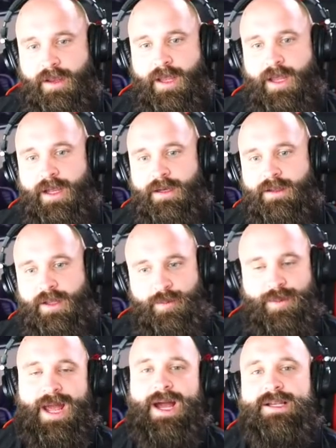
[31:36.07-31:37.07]
and they'll
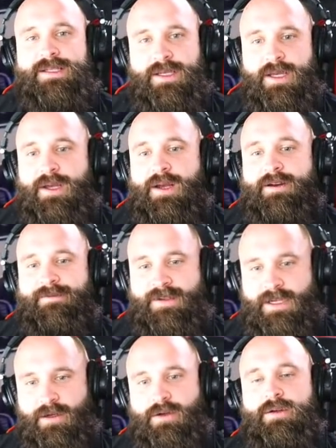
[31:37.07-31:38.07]
pass a
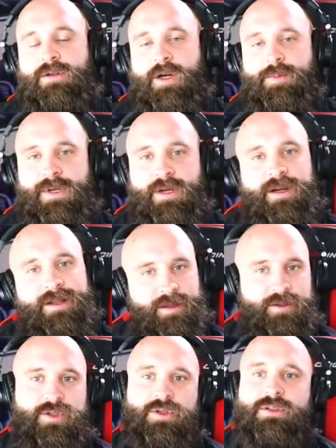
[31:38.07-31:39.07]
vehicle up here and
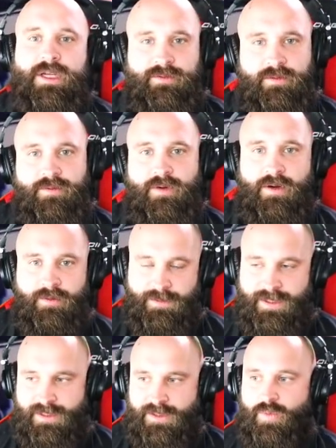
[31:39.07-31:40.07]
they'll turn left in front of
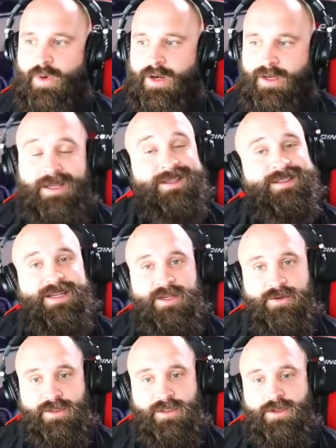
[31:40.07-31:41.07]
them. This is where it gets
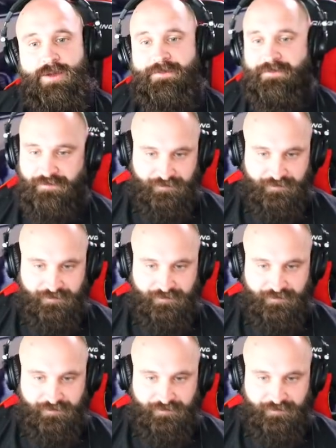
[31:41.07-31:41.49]
dangerous too.